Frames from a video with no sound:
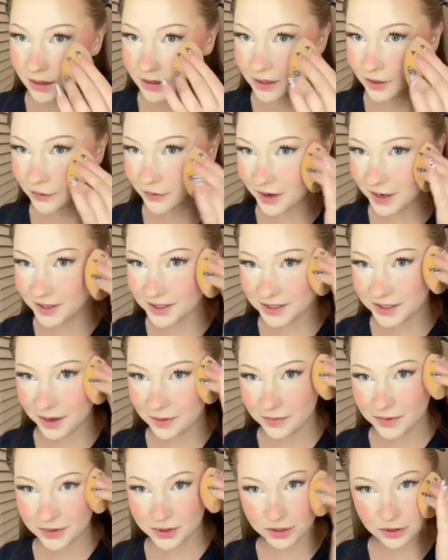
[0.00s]
to
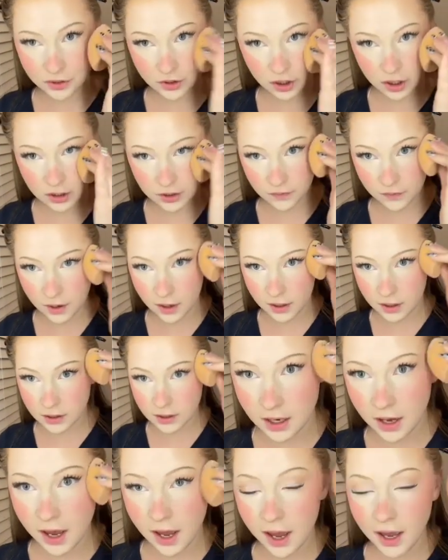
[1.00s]
FaceTime Mr. Trust Fund.
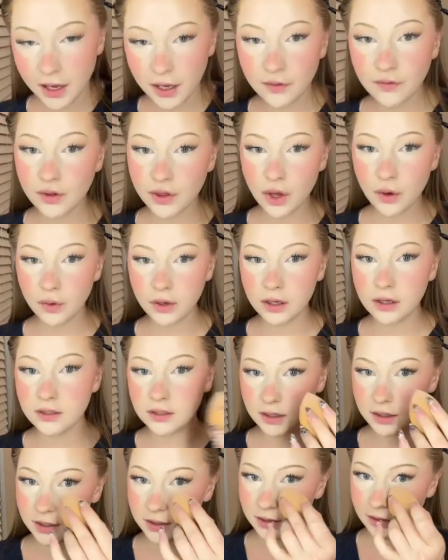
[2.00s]
Even though he
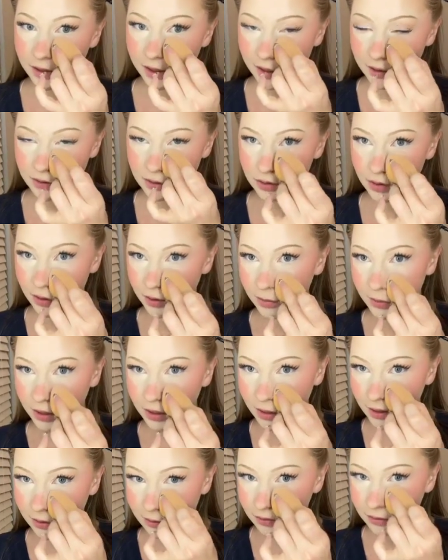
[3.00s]
did cancel on me